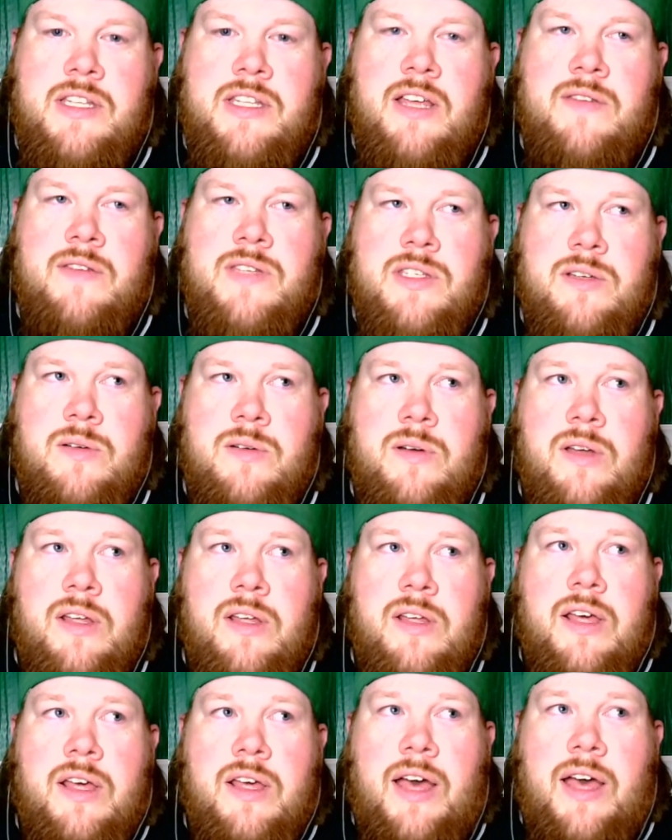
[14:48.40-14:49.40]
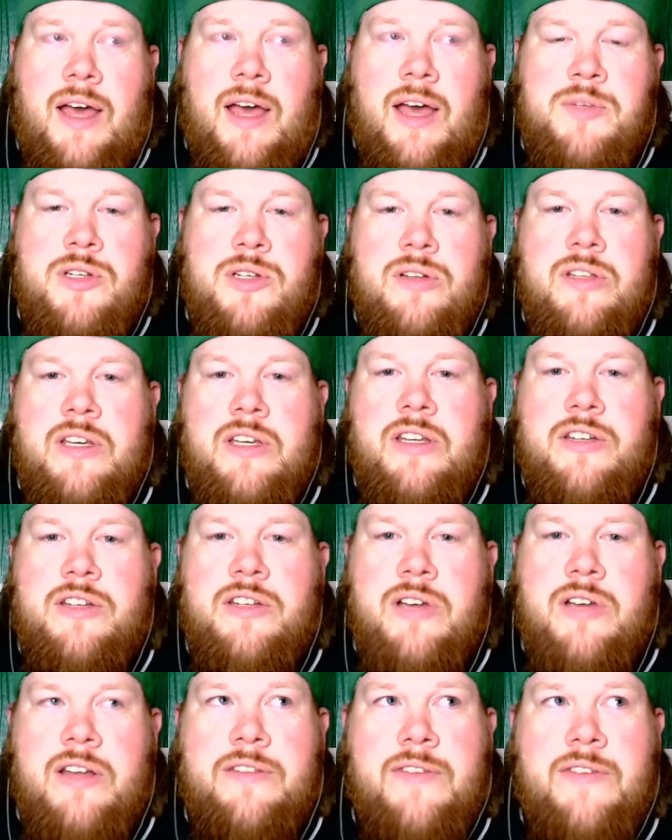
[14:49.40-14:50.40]
and stuff. So I'm sure they're going
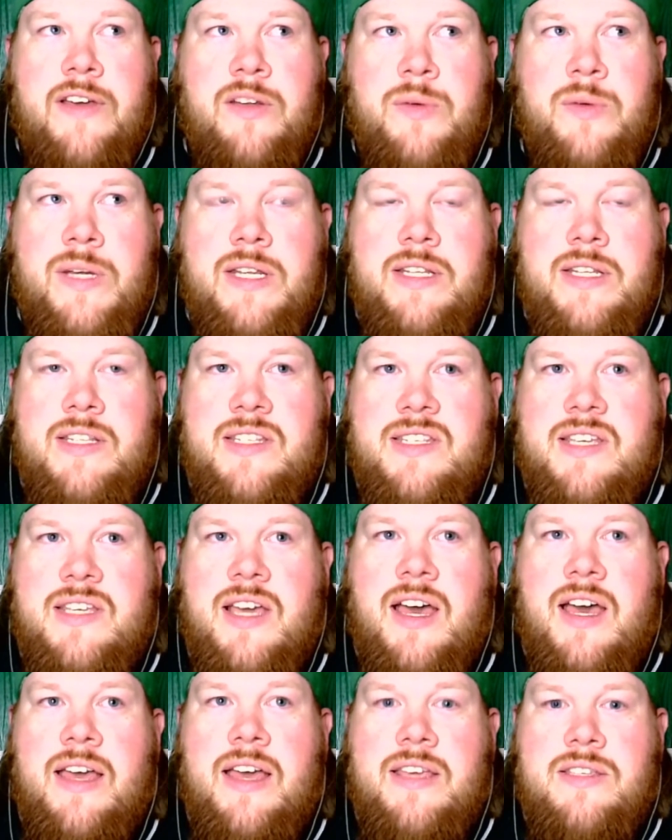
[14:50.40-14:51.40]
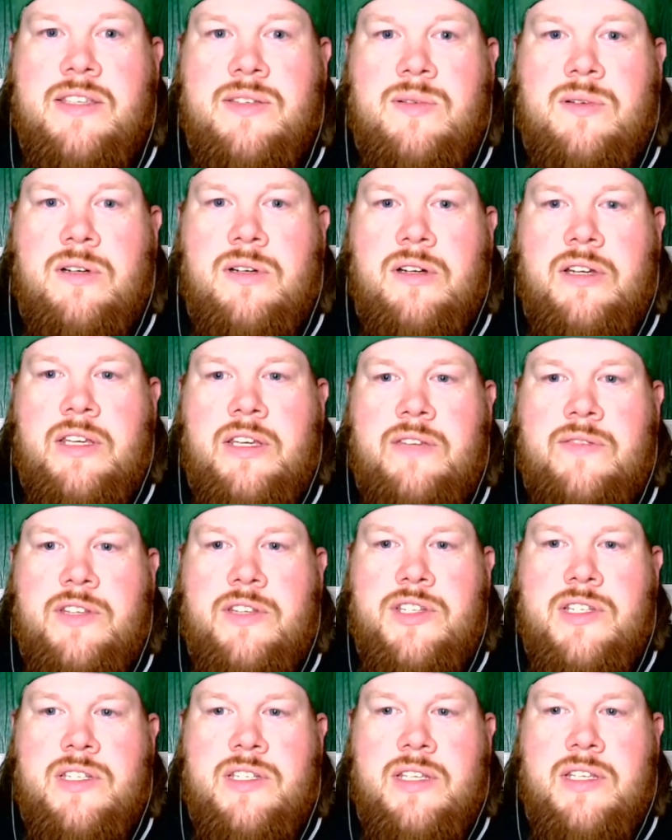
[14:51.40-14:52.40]
to try to find a way to disguise or
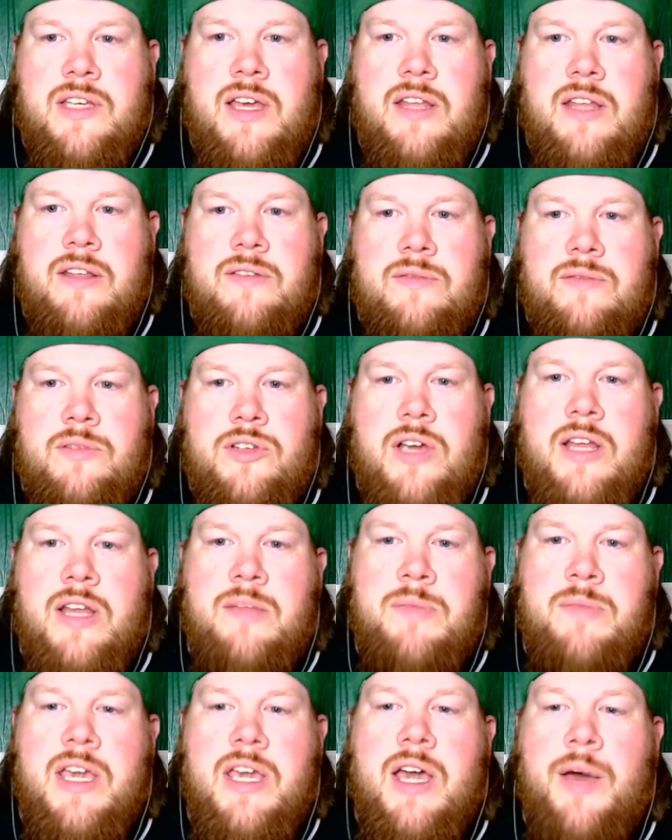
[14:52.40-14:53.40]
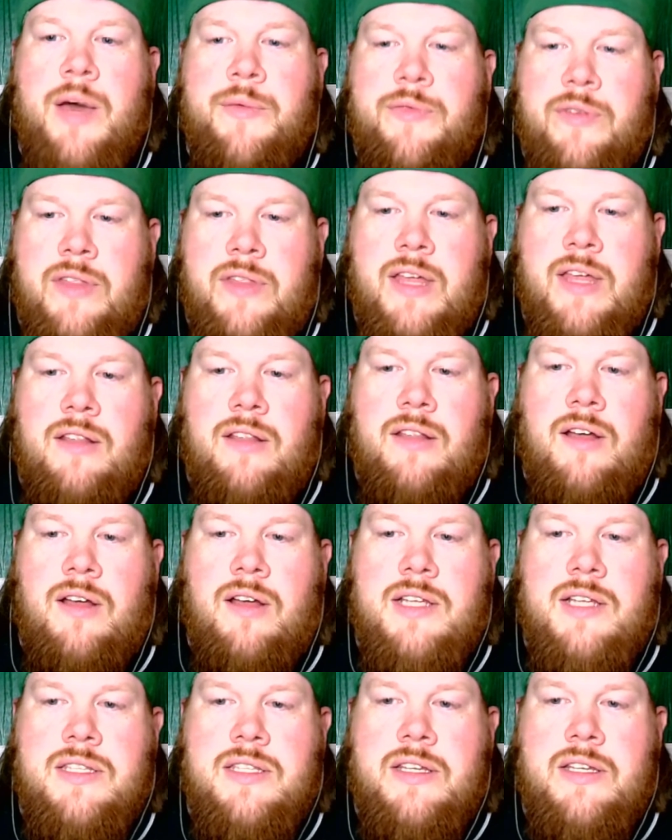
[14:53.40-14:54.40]
even just kind of try to make up for that
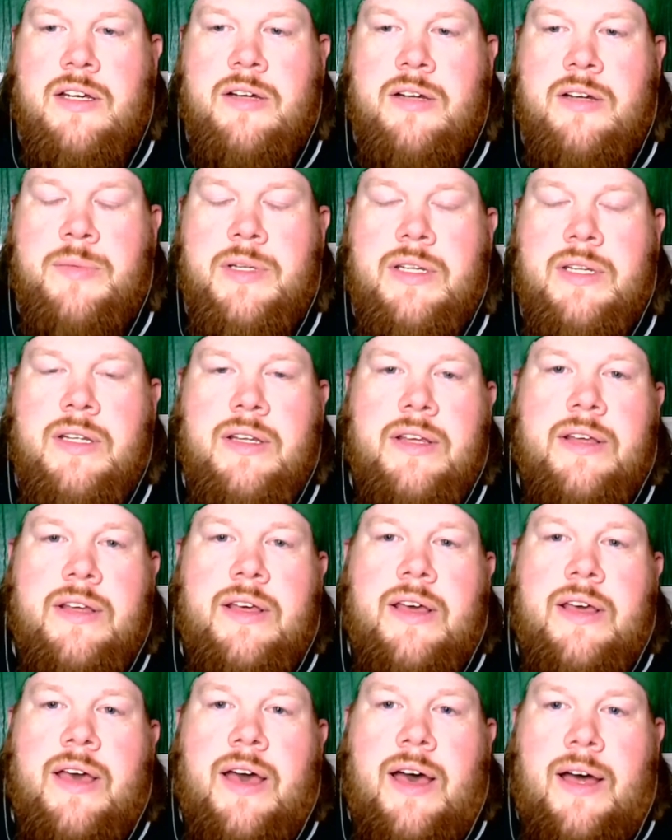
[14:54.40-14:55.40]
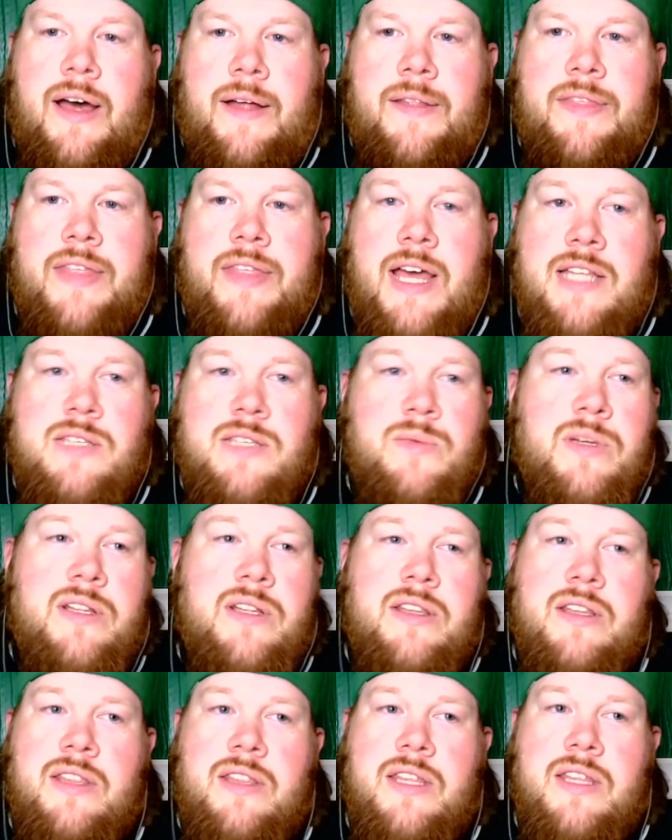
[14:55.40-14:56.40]
loss there. But that's
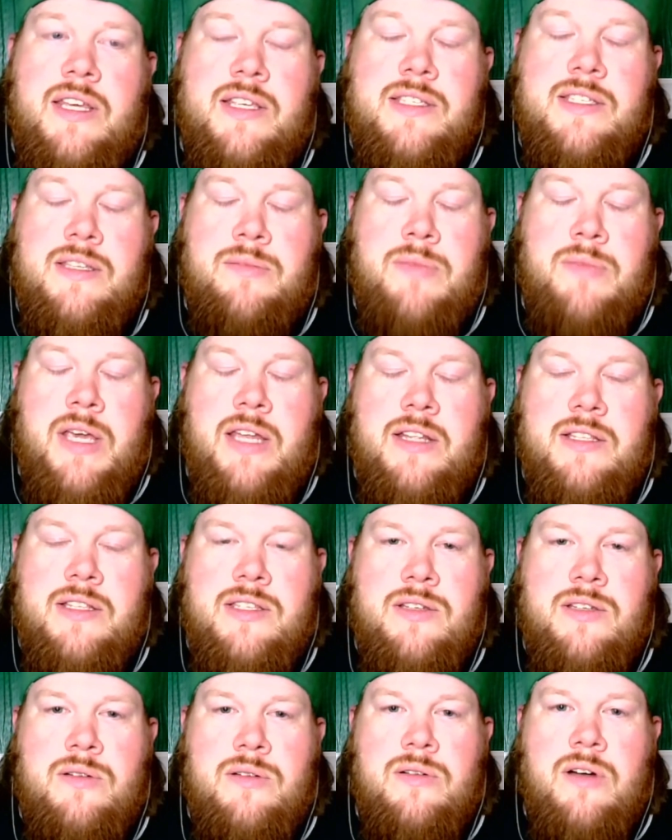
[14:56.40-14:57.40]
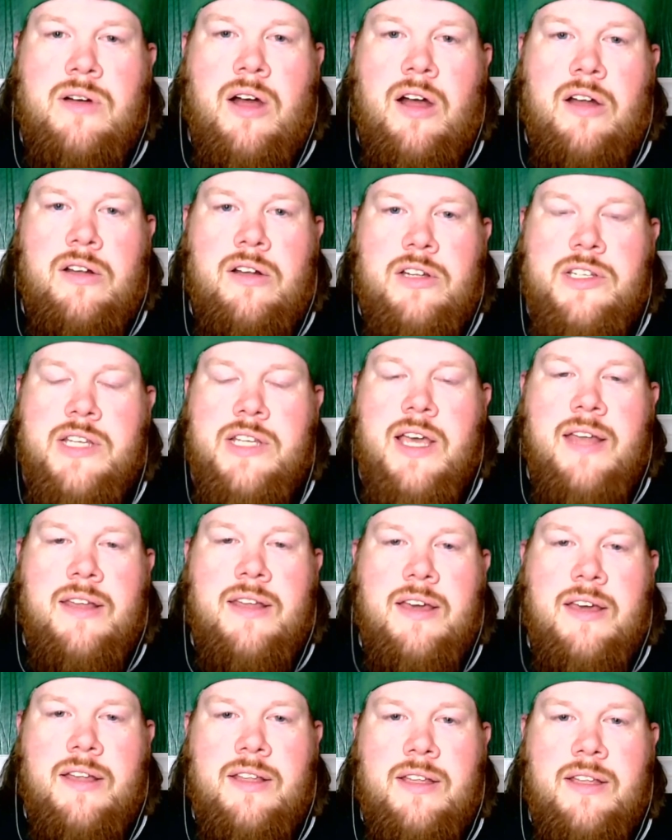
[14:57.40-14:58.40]
one of the things that made it so hard on
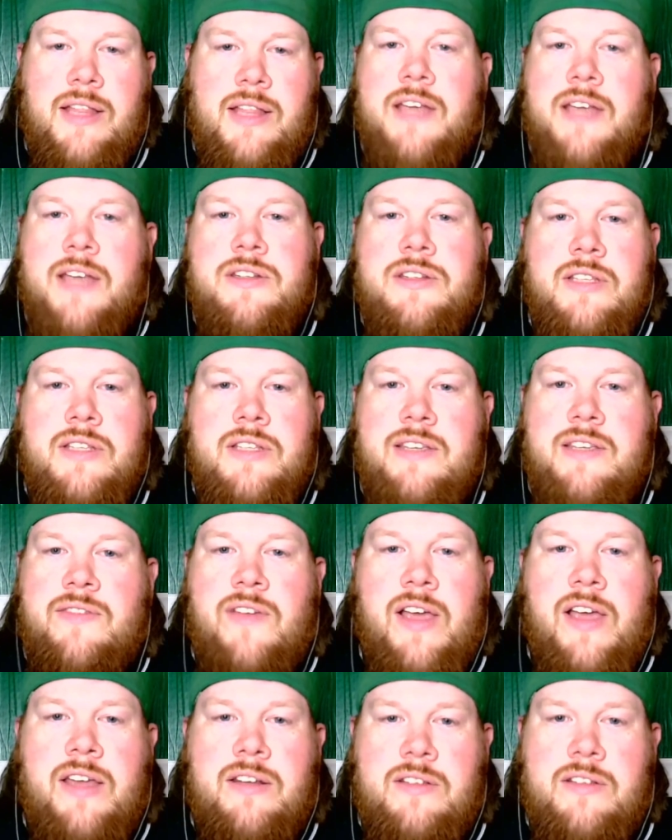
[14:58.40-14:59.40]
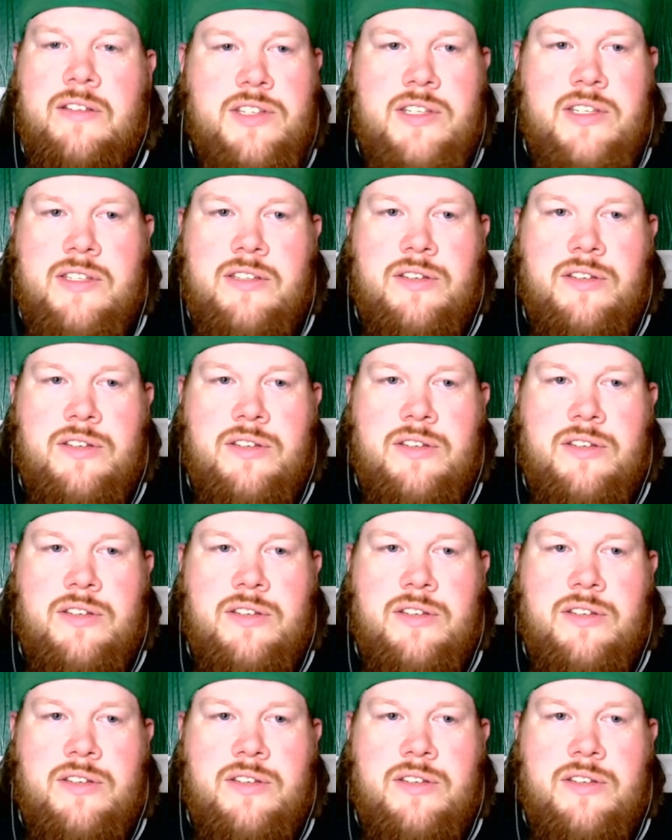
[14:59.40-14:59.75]
Chad Kelly last year in these finals,